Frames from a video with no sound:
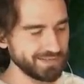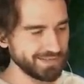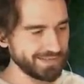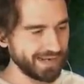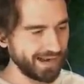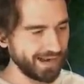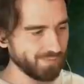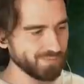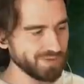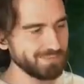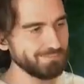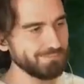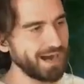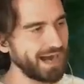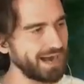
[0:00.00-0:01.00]
Down with the
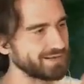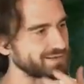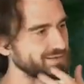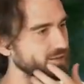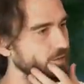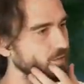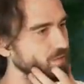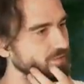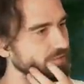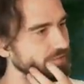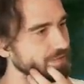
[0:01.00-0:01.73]
Mind Stone.